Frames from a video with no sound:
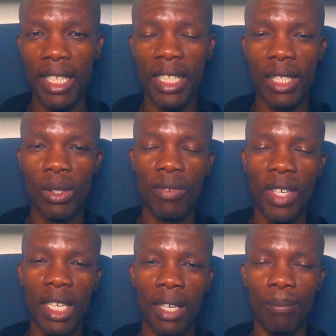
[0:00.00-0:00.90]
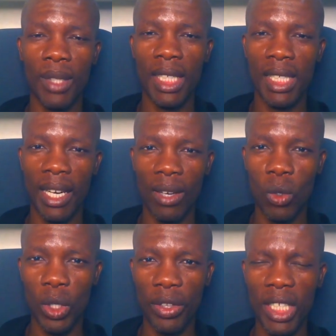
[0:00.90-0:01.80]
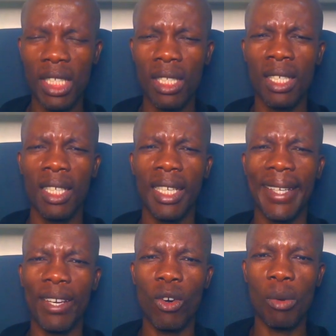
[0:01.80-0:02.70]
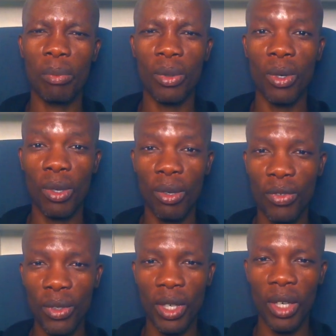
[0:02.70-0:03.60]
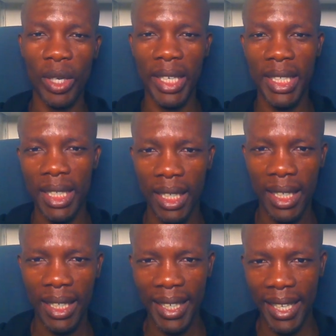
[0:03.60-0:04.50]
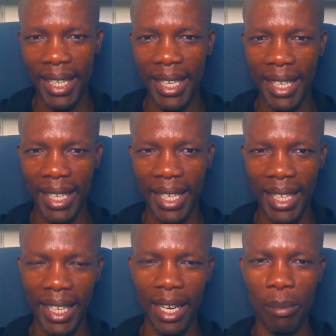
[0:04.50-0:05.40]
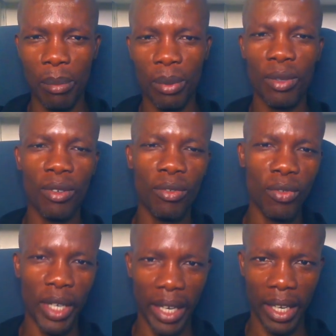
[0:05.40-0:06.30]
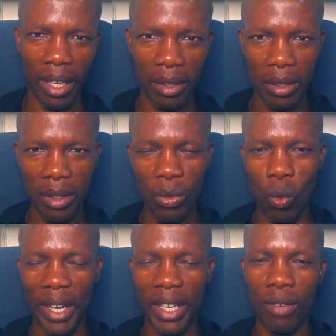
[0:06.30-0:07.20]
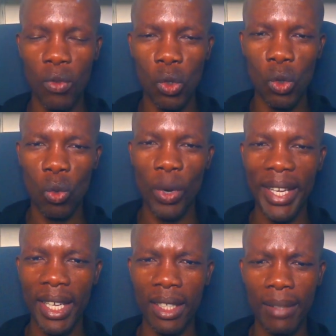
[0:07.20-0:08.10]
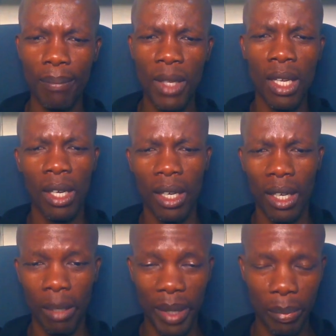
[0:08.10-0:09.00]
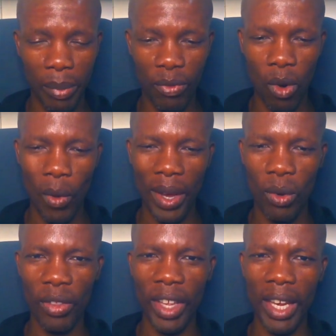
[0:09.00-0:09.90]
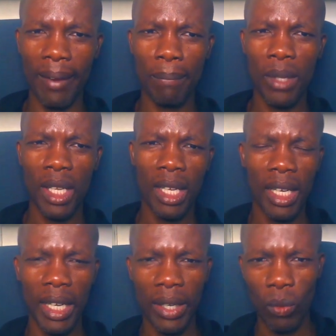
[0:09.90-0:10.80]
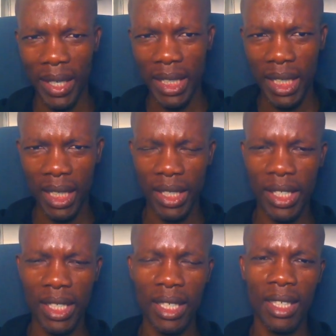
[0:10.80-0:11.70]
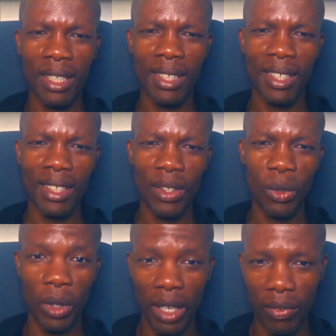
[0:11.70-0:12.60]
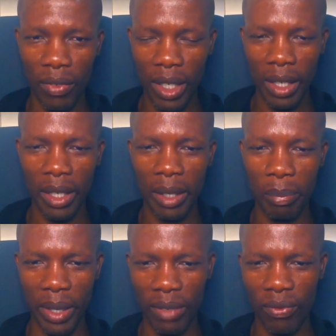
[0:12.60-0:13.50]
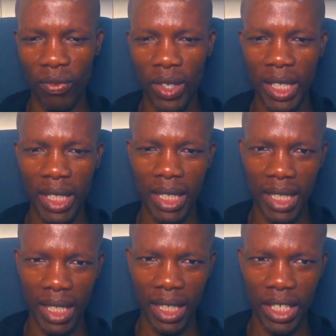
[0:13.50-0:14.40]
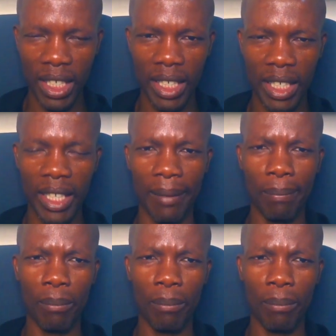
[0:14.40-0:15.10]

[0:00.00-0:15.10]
here in South Africa as I record this, and I hope all of you are already geared up for a wonderful weekend. Uh, but before we go there, I want us to have a, a brief discussion here.